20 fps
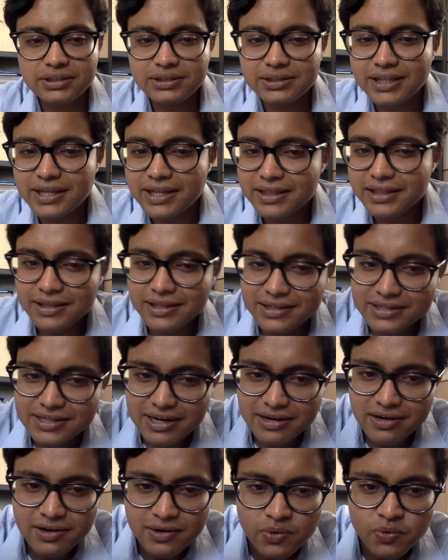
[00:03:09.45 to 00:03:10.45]
then the
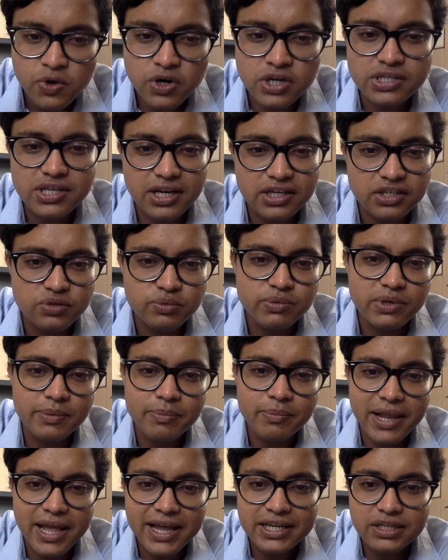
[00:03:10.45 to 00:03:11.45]
general words are to be
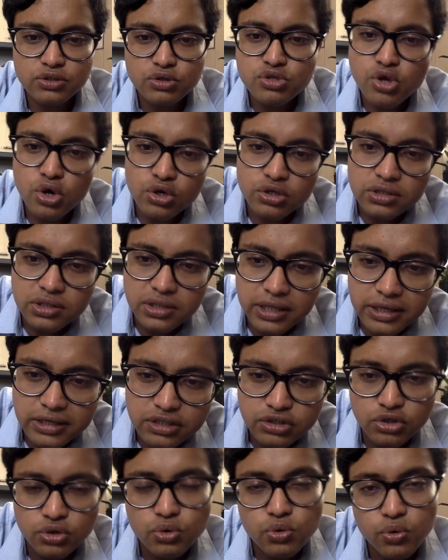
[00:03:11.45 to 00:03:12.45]
applied to those things
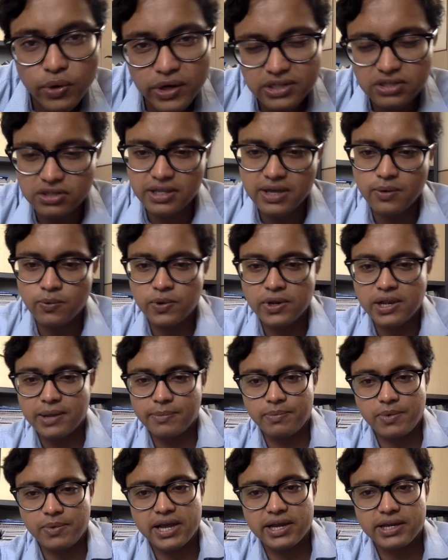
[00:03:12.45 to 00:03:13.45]
to which they will
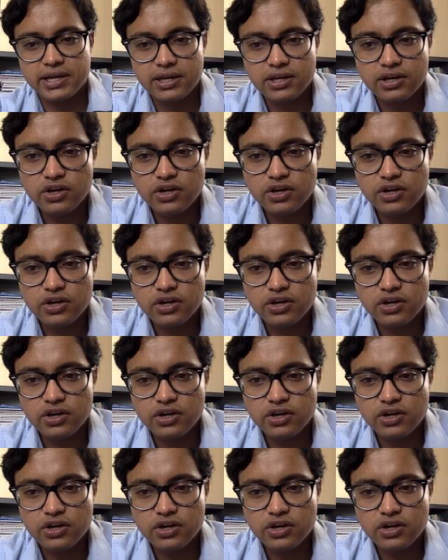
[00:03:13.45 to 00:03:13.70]
apply,